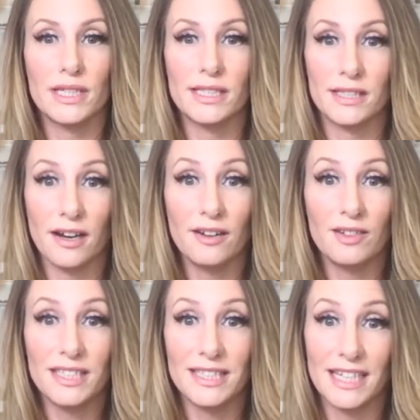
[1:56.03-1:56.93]
to start
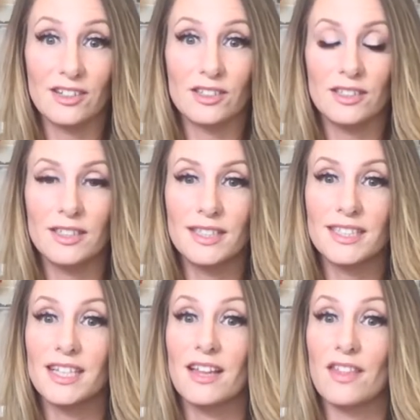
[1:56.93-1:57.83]
with singles,
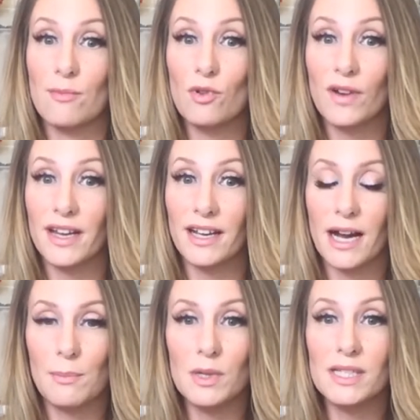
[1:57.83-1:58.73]
then move on to
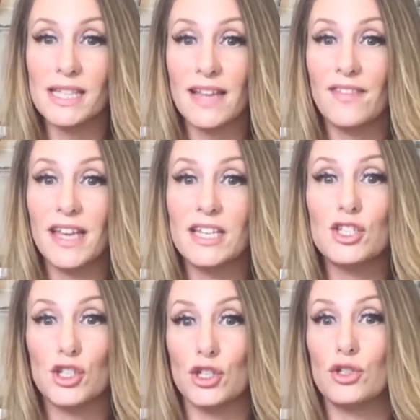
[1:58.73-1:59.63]
couples, and then
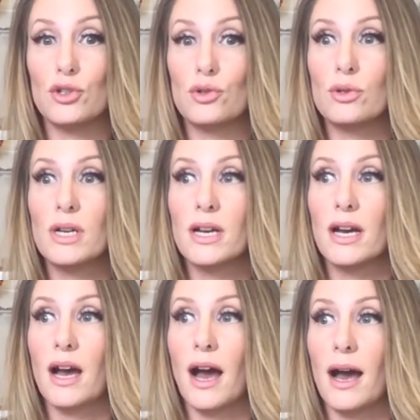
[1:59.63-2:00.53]
do
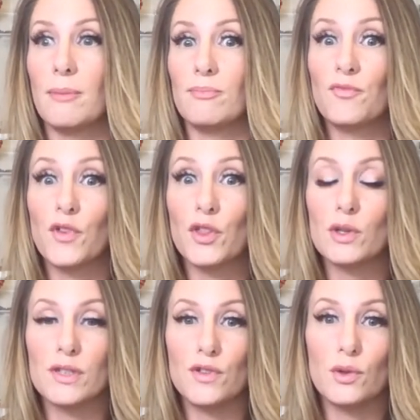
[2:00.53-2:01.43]
um, for
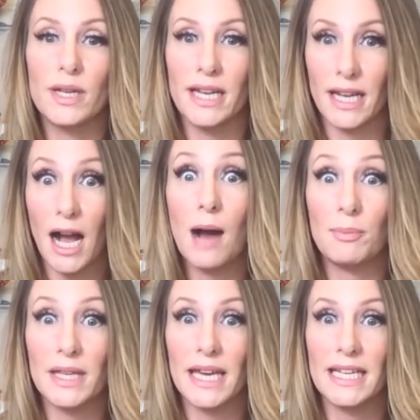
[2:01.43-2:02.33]
those of you in
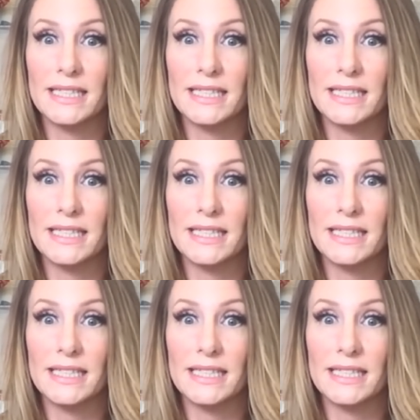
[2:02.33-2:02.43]
complicated